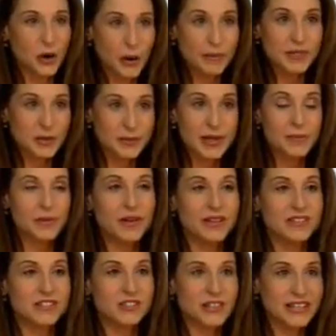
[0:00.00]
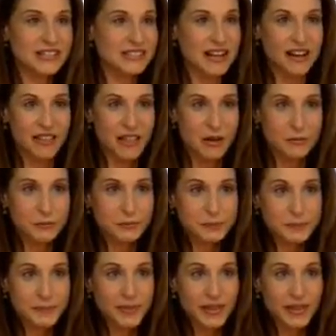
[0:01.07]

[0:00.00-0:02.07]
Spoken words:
to go up to people on the street and tell them,